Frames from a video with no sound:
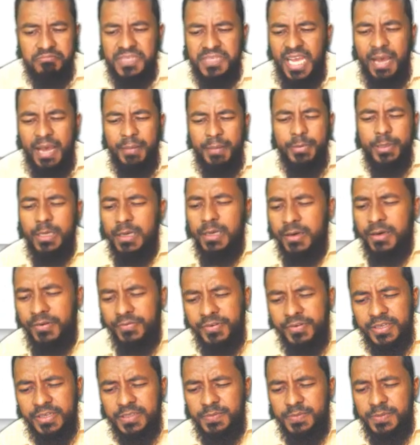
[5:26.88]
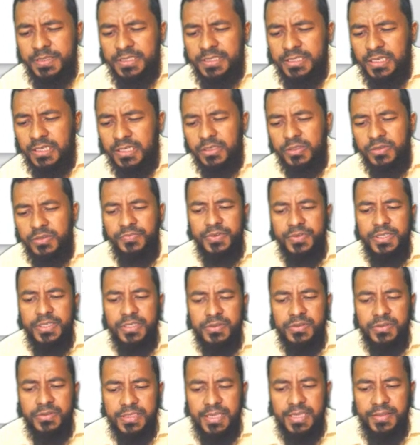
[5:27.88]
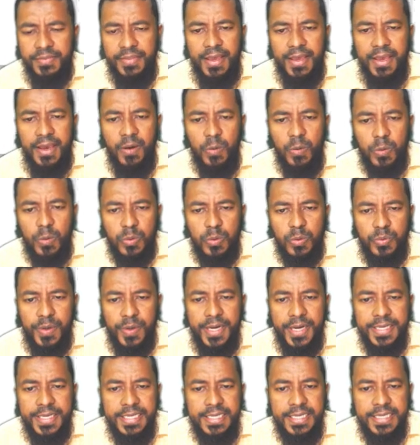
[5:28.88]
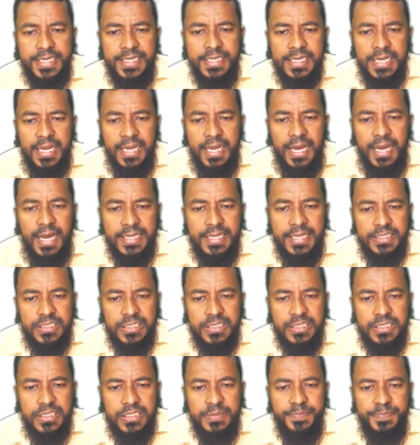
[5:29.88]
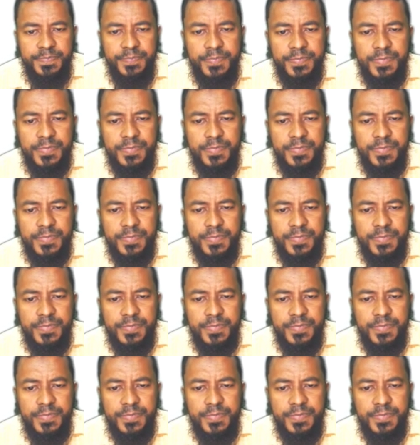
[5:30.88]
capital revenue expenditure good videos are there already and uh,